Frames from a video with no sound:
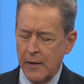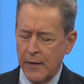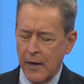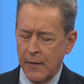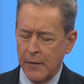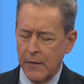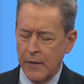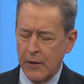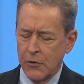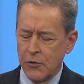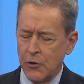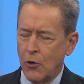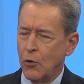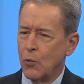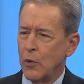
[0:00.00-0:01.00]
that there's
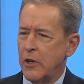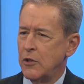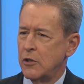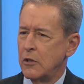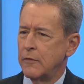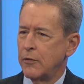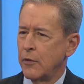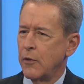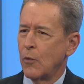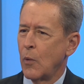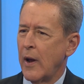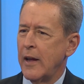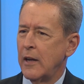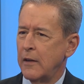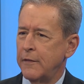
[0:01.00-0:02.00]
no reason for the
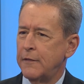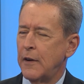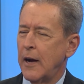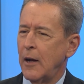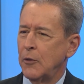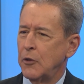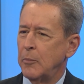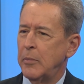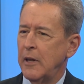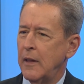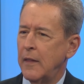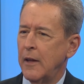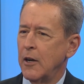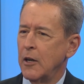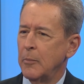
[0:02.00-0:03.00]
rank and file to be
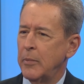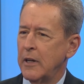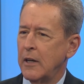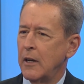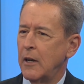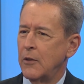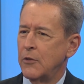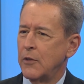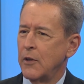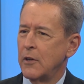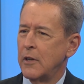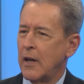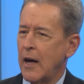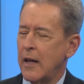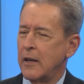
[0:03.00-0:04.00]
there because they're
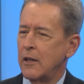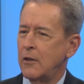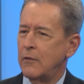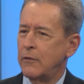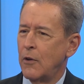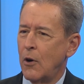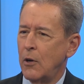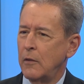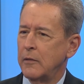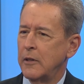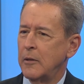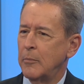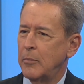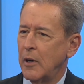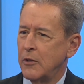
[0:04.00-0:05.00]
not involved
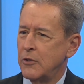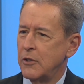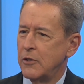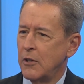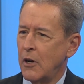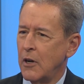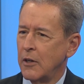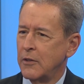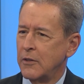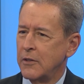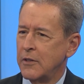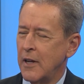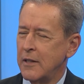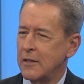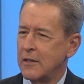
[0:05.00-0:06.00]
in budget talks? Does
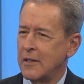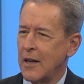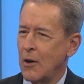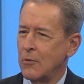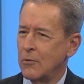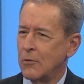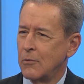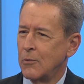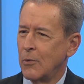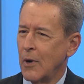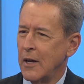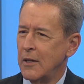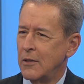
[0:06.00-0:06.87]
that sound right